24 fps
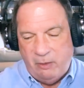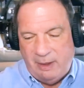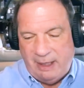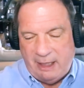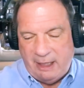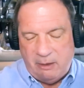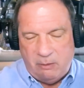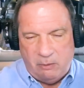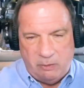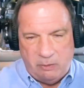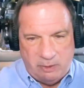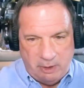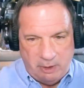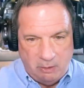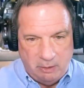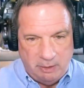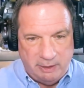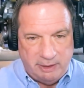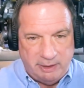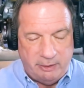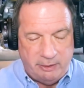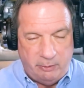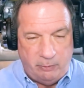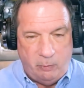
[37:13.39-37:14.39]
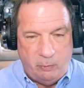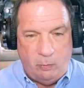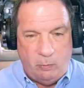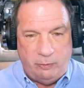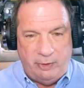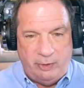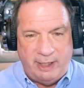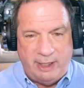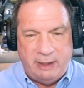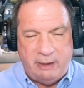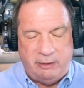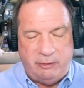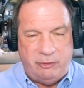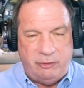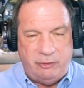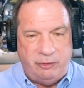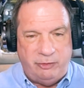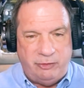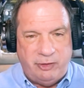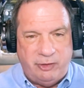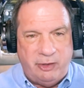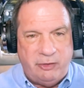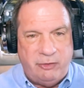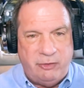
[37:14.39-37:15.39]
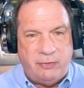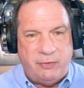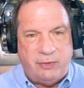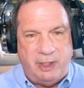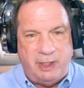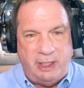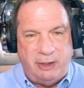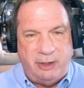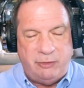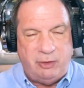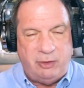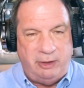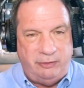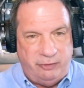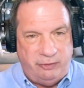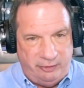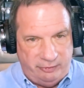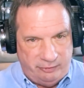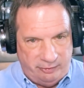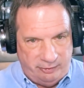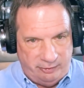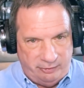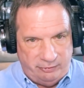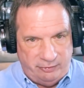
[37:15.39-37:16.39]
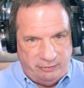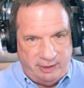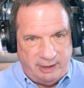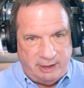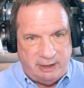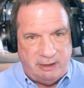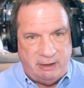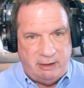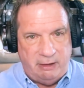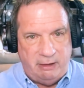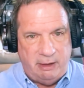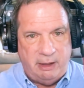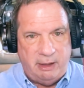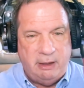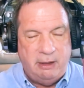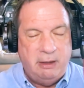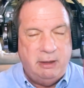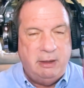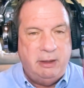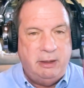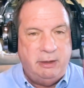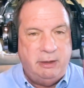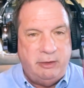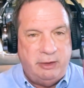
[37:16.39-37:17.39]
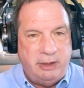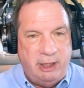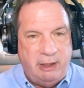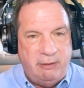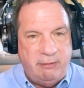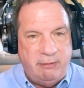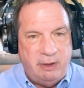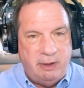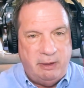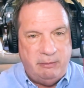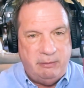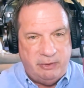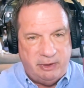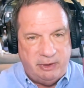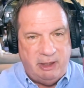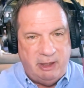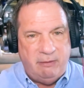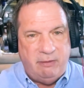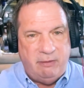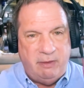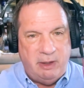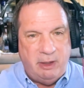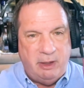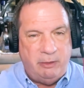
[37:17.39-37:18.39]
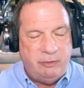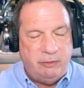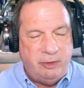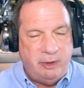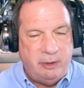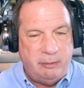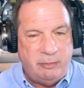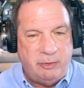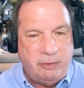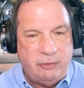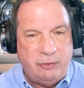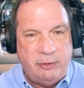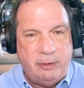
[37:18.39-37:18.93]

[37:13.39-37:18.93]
well, I don't want to go look at the records, just get your financial assistant or secretary to give you those numbers.